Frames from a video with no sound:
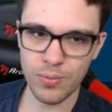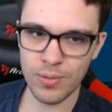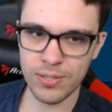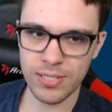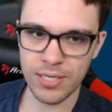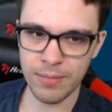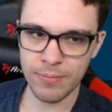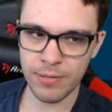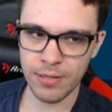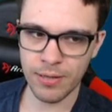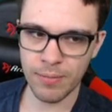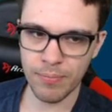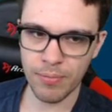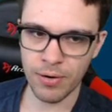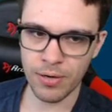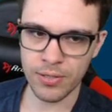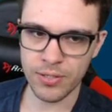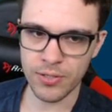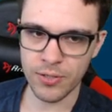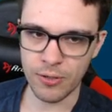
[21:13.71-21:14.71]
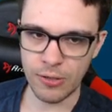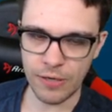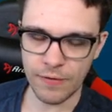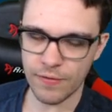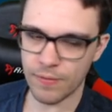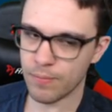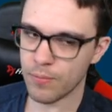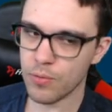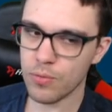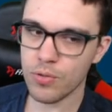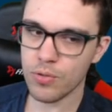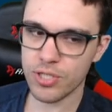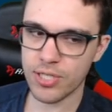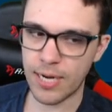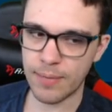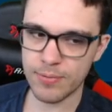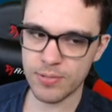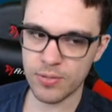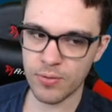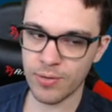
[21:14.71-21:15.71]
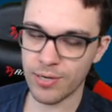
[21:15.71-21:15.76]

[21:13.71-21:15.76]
and who knows what's going to be the part two.